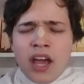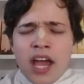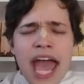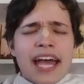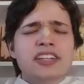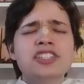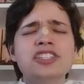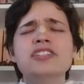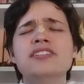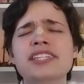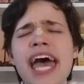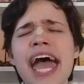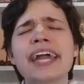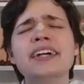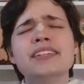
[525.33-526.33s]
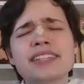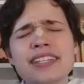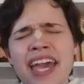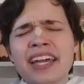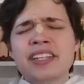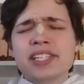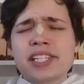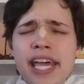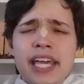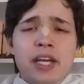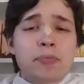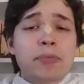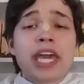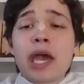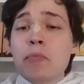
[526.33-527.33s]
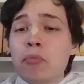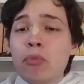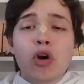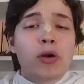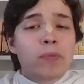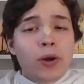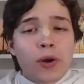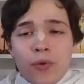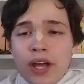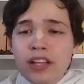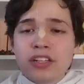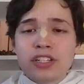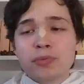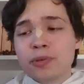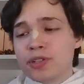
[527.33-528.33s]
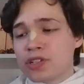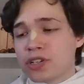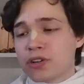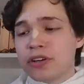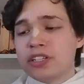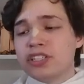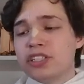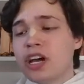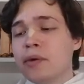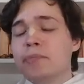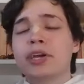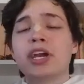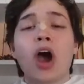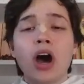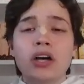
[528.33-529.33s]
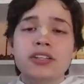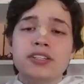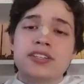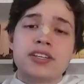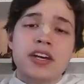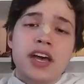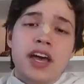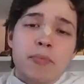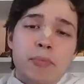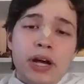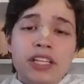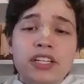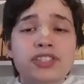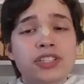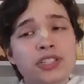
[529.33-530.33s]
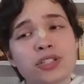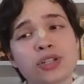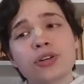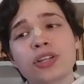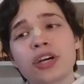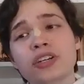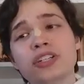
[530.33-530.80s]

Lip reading: as she sang and sang and sang, it became more and more relishable to Krishna, because Mother Jashoda,